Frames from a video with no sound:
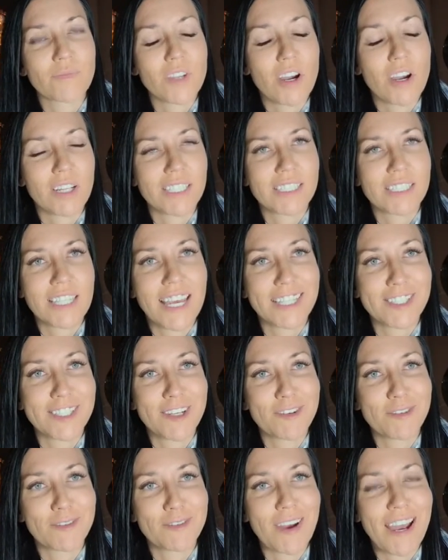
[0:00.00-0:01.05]
on a side
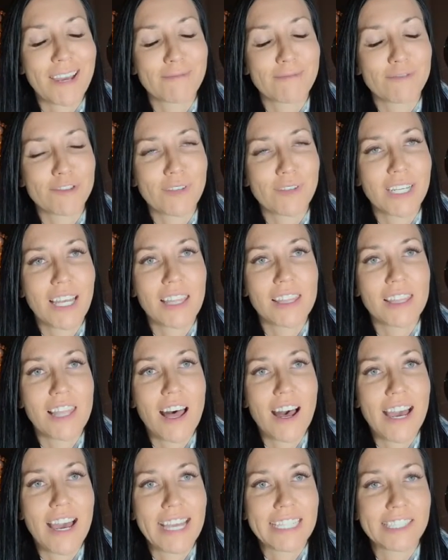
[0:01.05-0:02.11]
note, I'm doing a
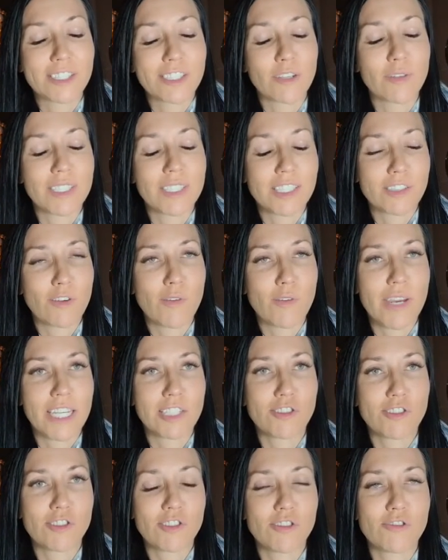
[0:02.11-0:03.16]
line, so it's
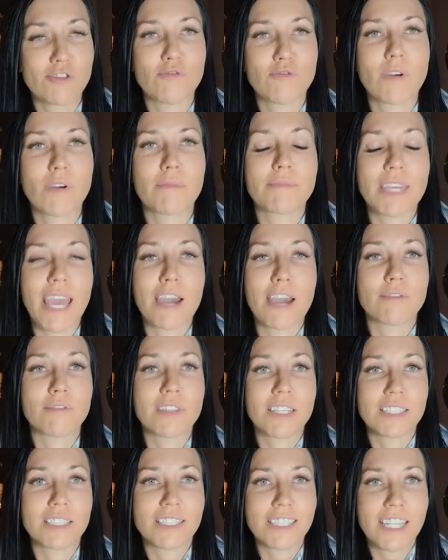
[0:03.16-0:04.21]
going to be
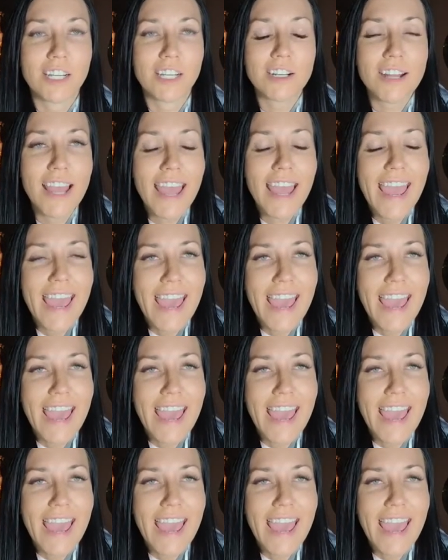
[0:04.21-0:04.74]
out this year.